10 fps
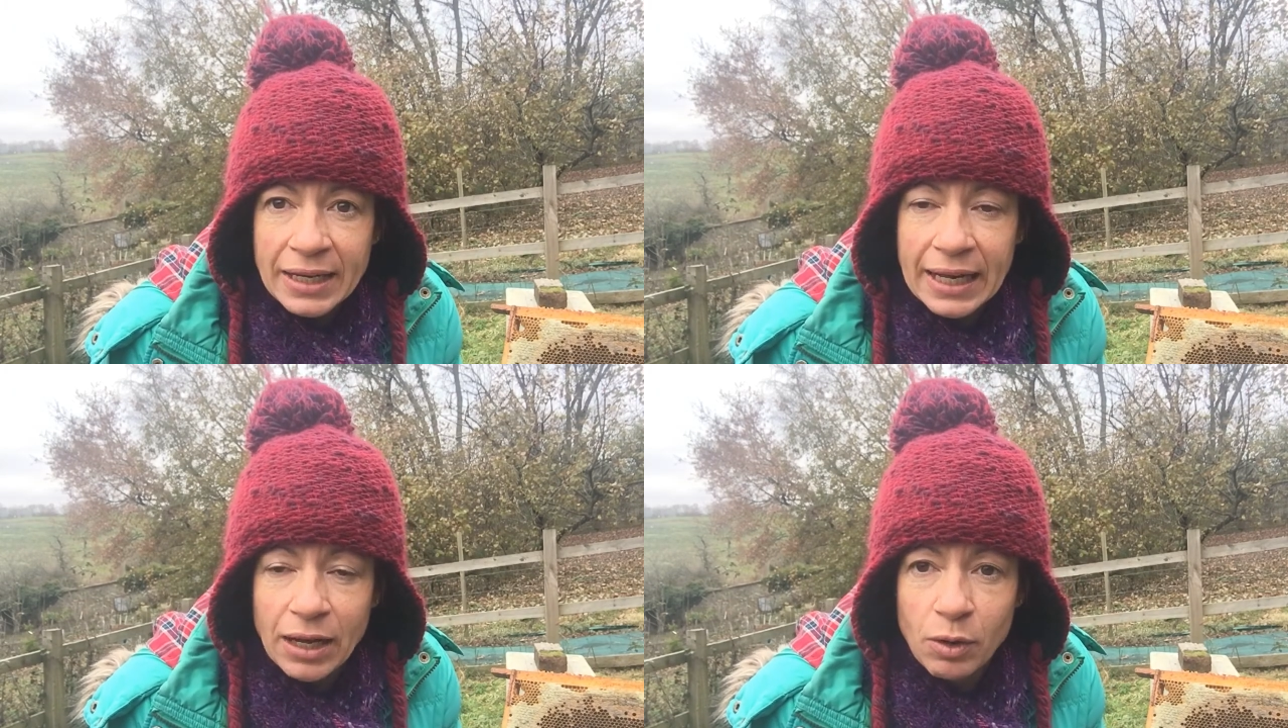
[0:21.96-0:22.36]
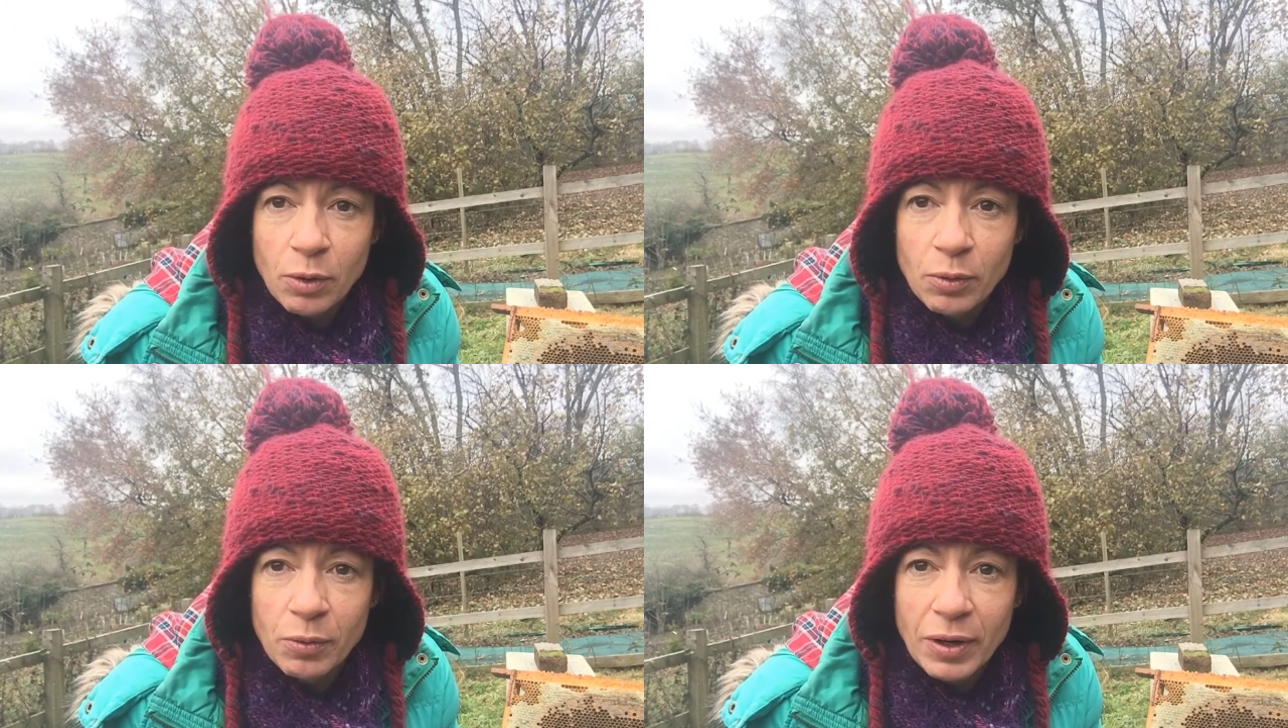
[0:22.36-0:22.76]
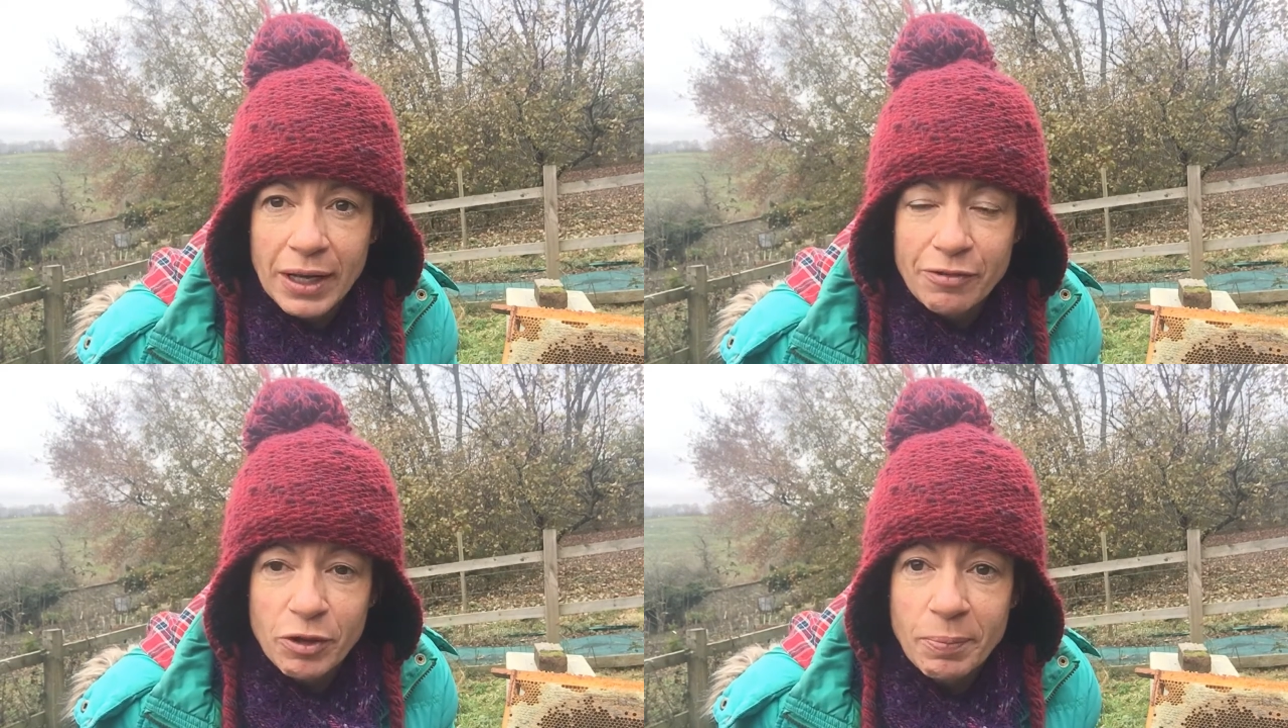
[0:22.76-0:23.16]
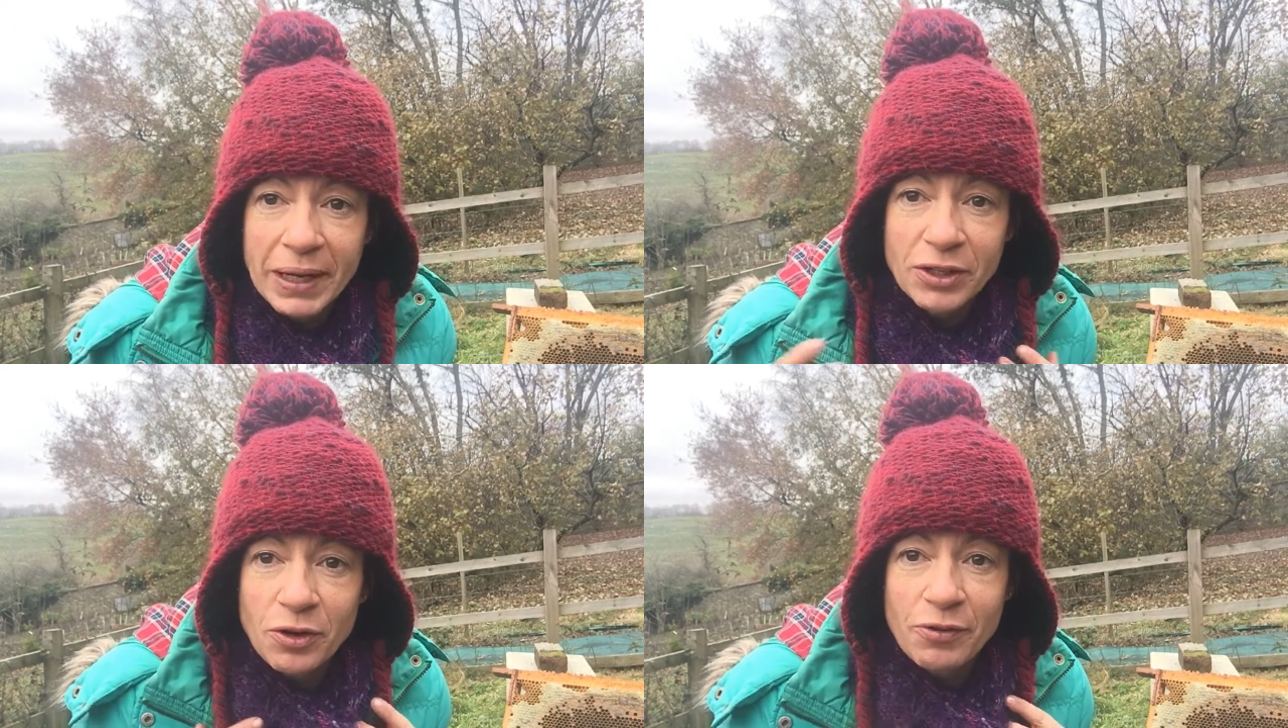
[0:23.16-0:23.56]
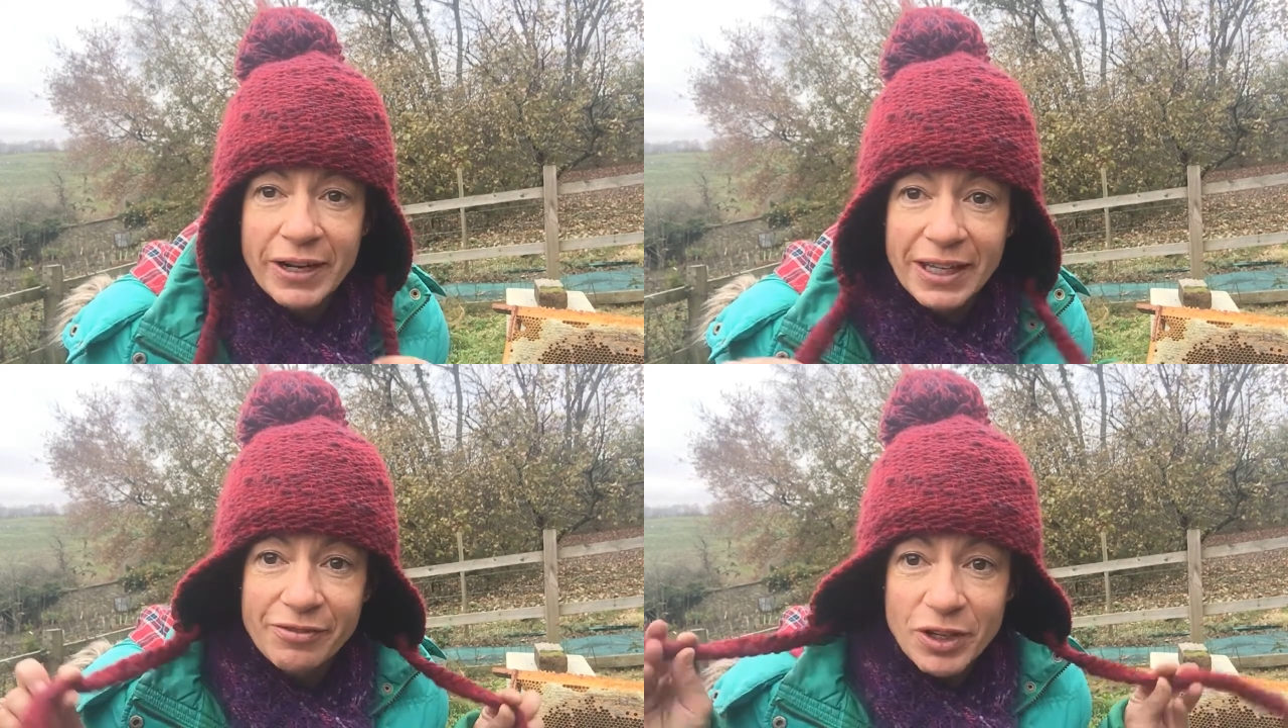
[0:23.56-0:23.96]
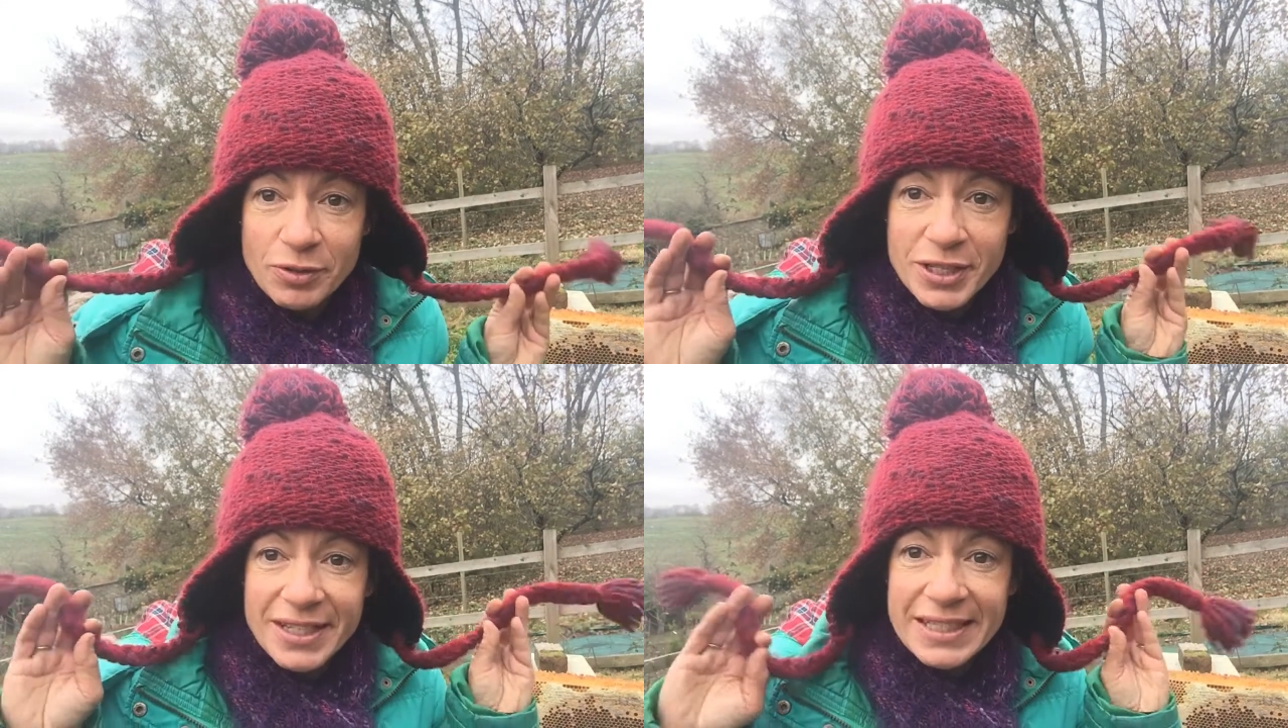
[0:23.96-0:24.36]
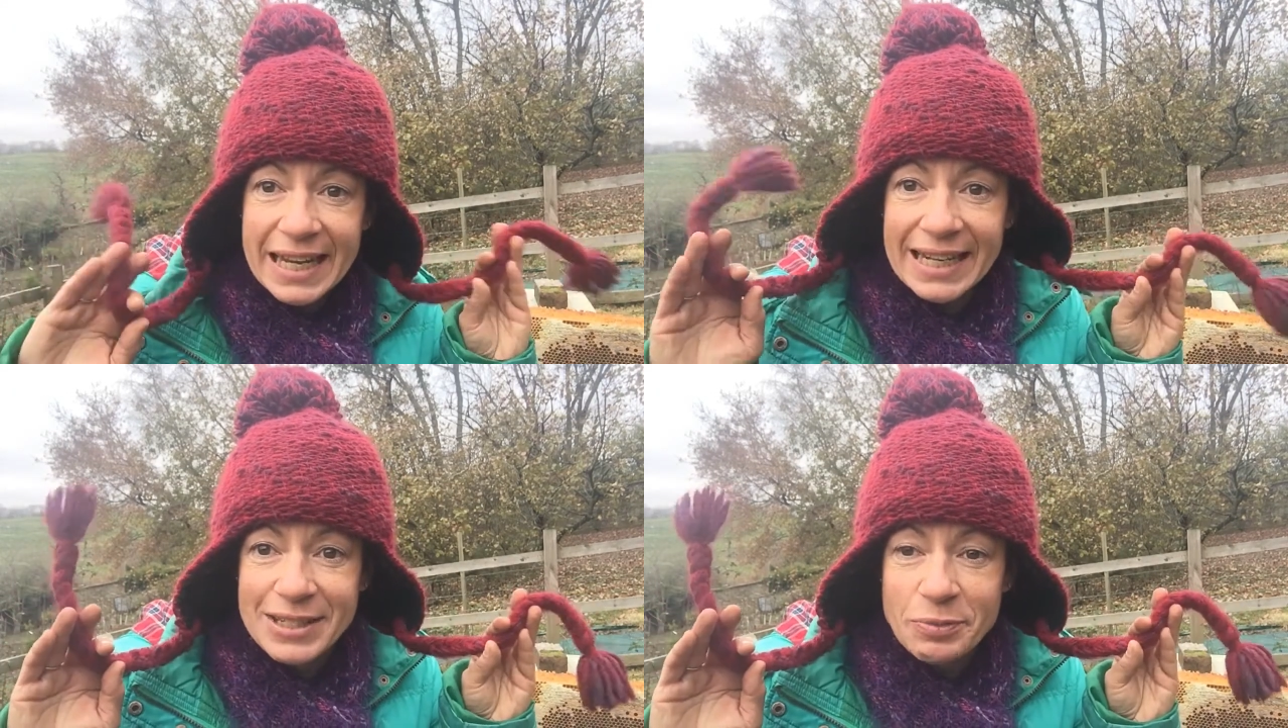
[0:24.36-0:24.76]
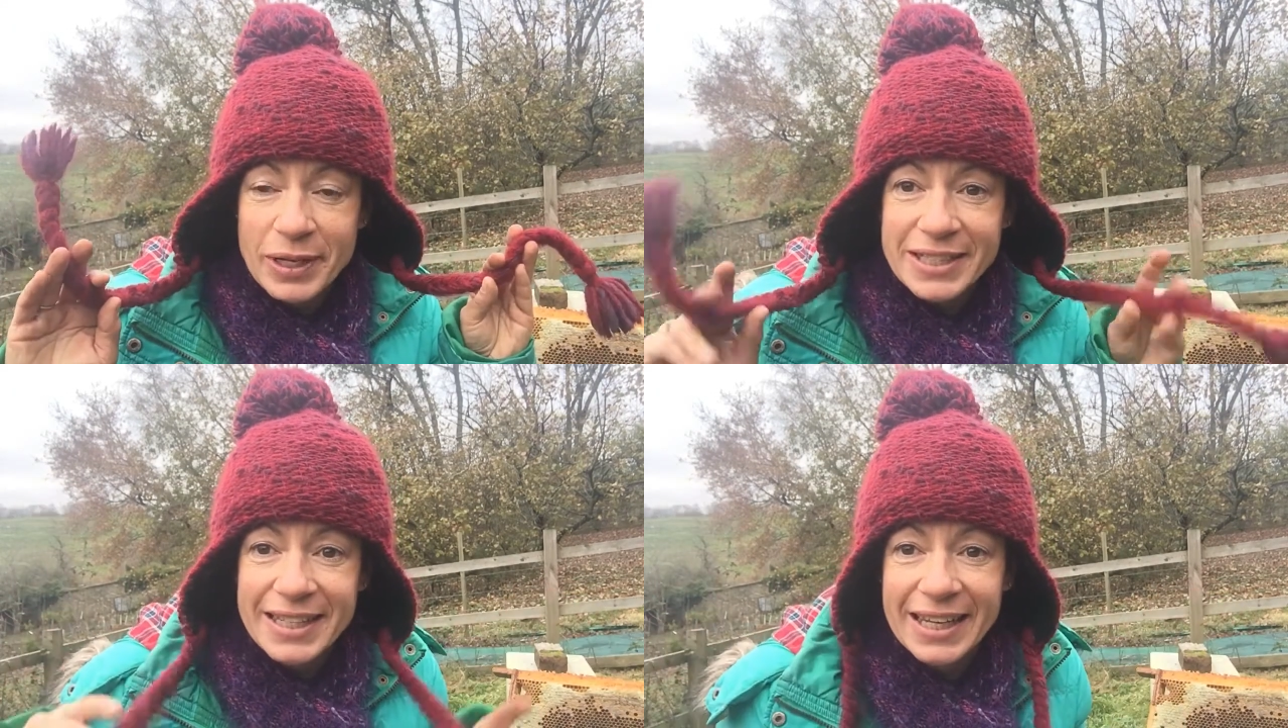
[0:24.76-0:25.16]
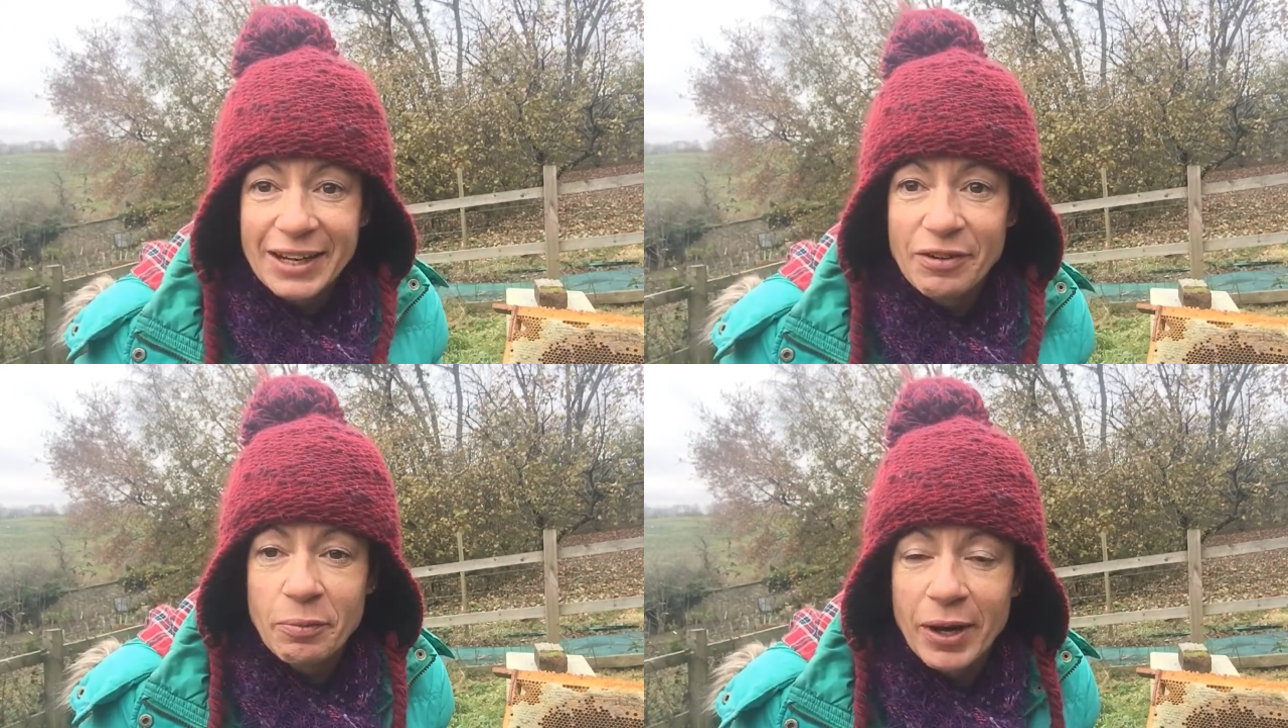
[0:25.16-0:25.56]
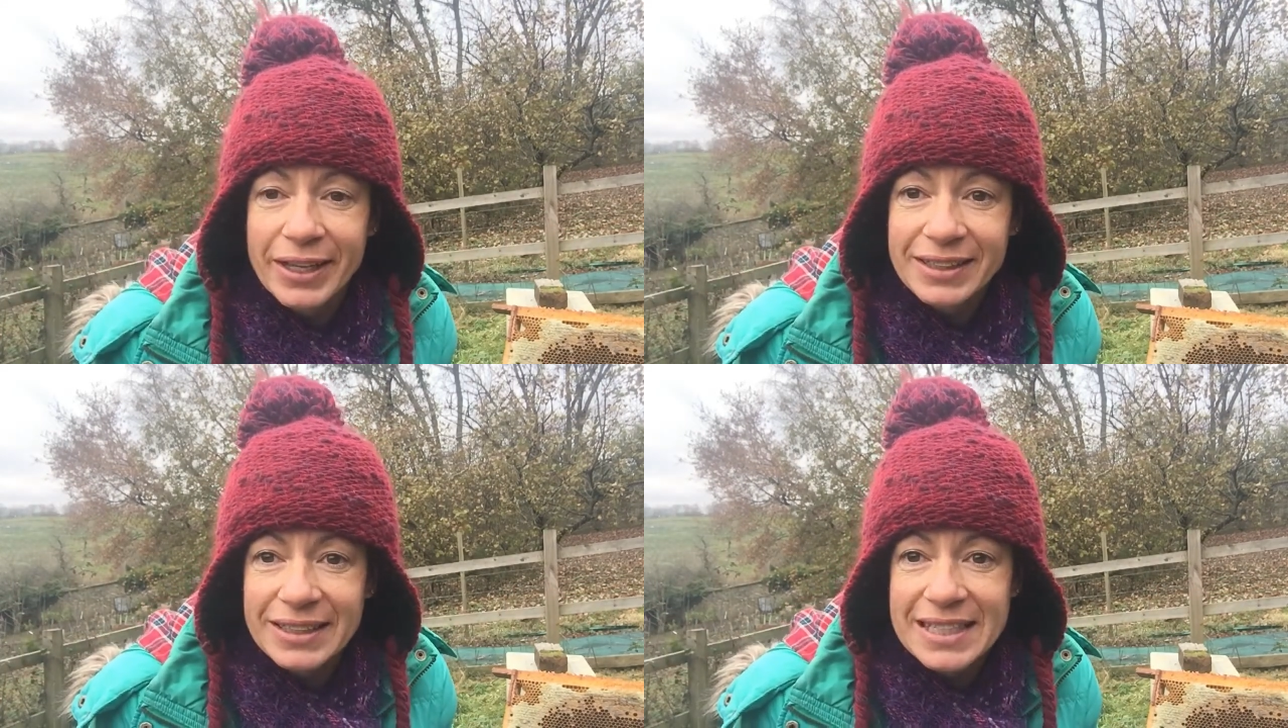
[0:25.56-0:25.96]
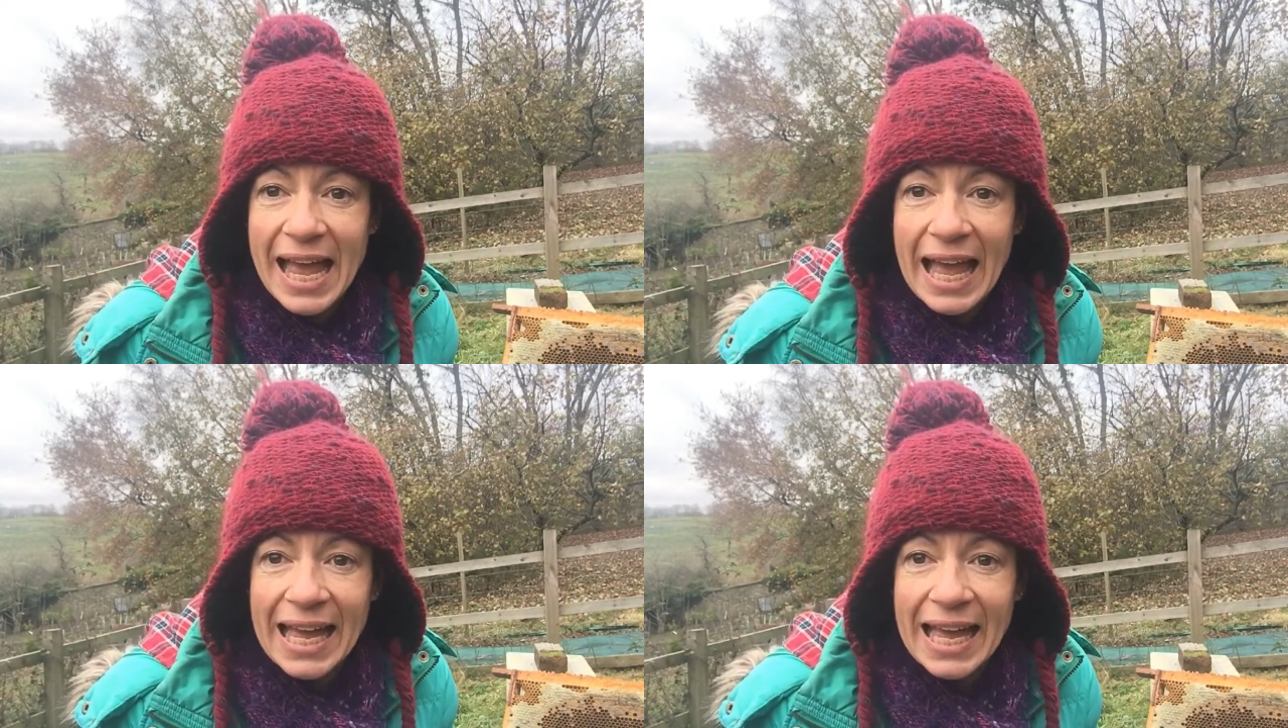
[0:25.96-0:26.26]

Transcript: Now, if you may not already have noticed, it is winter here in Wales,